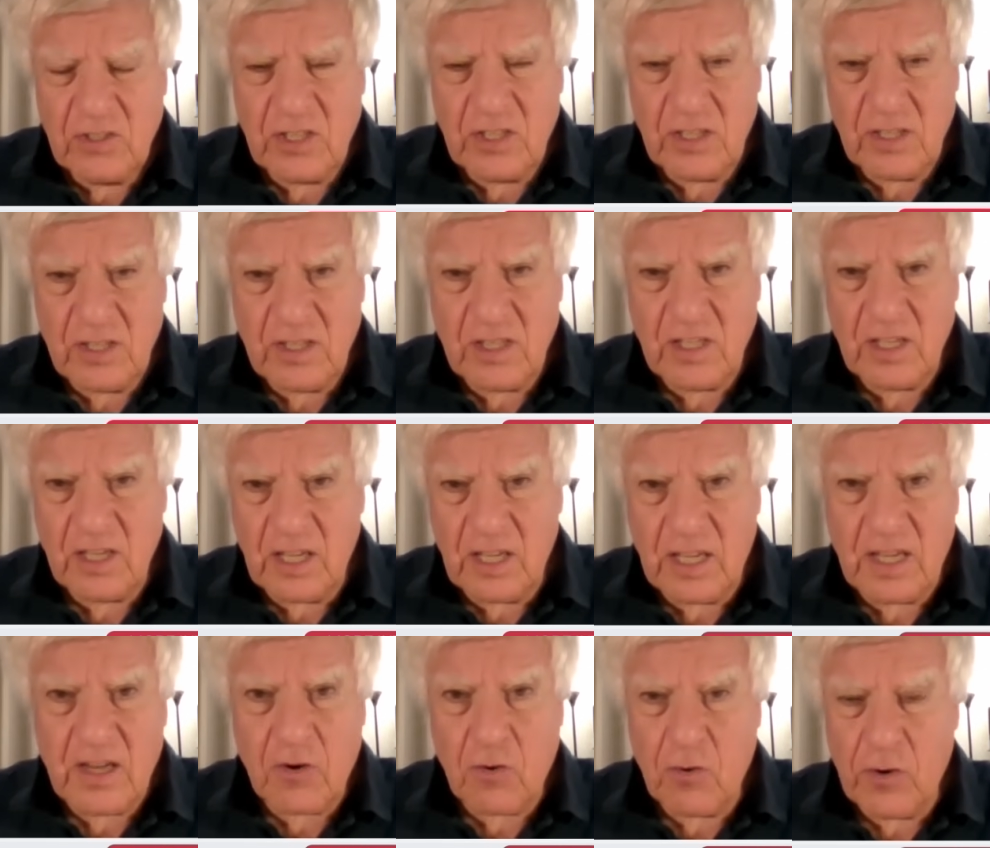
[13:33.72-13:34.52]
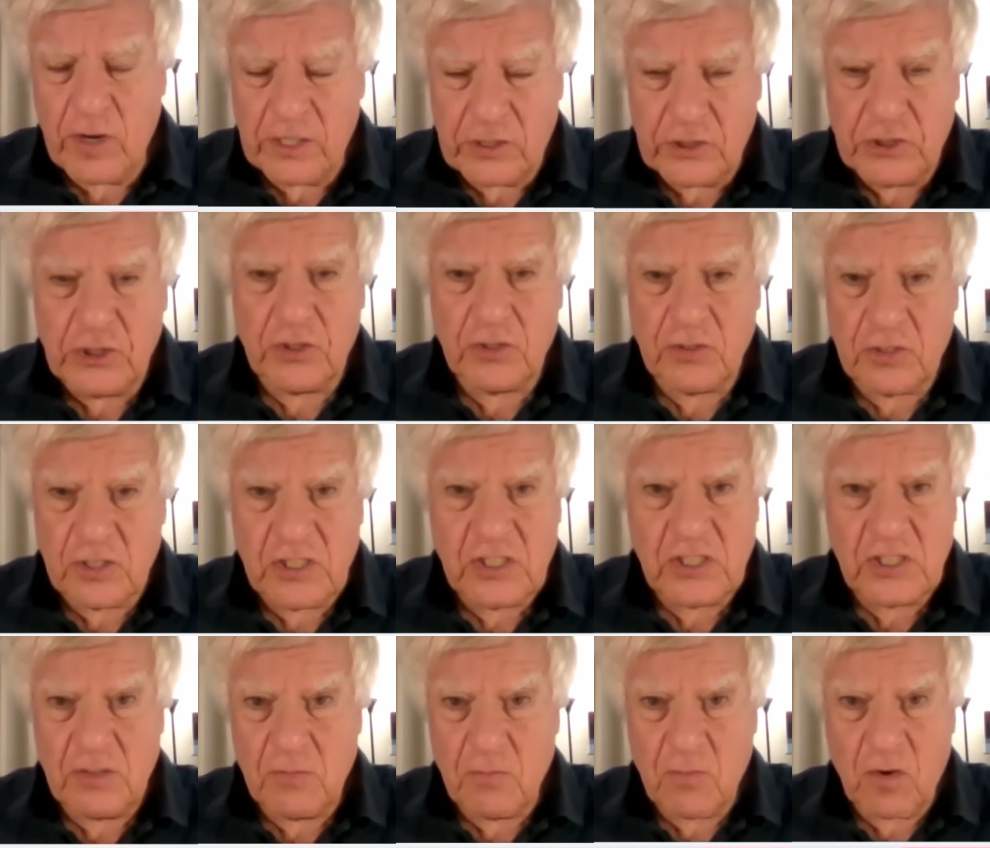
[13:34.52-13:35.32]
to the
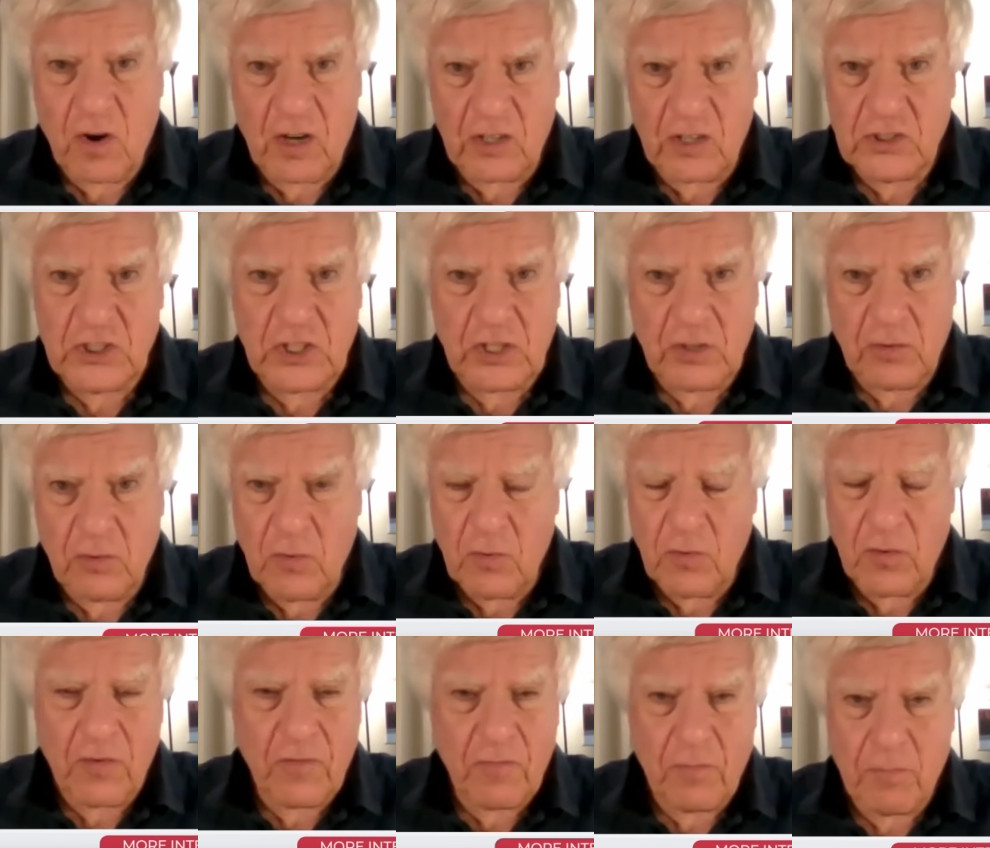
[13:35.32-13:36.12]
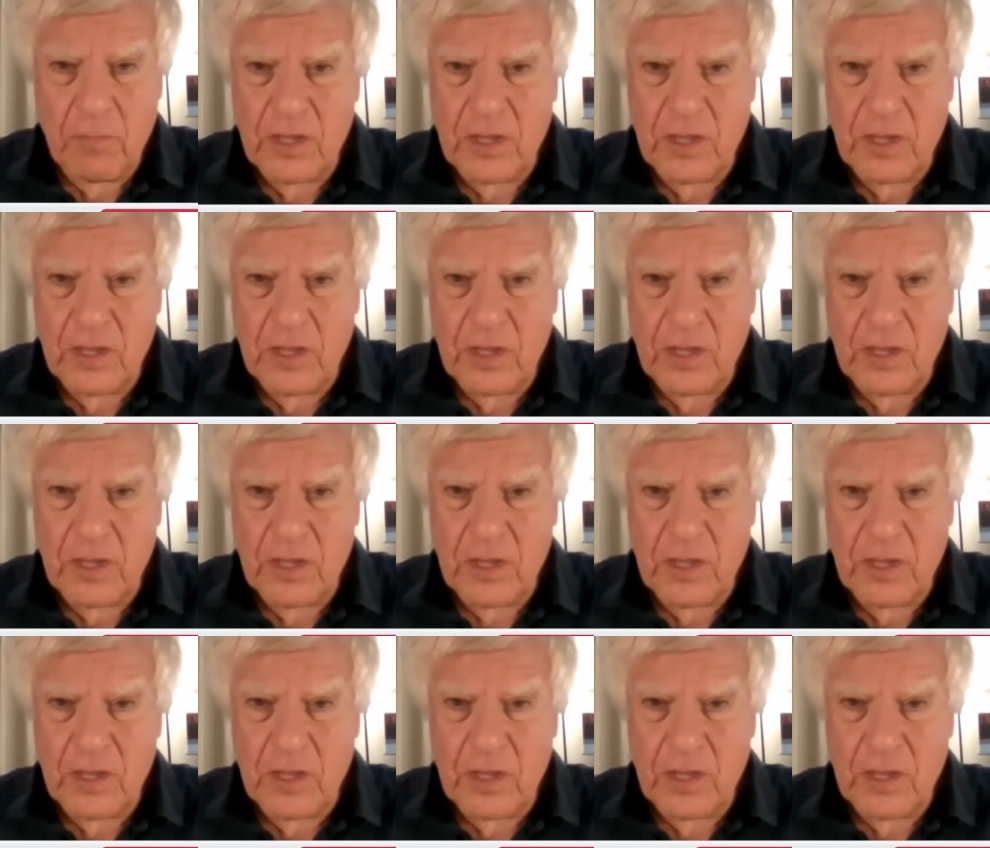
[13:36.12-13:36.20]
creatures in Russia who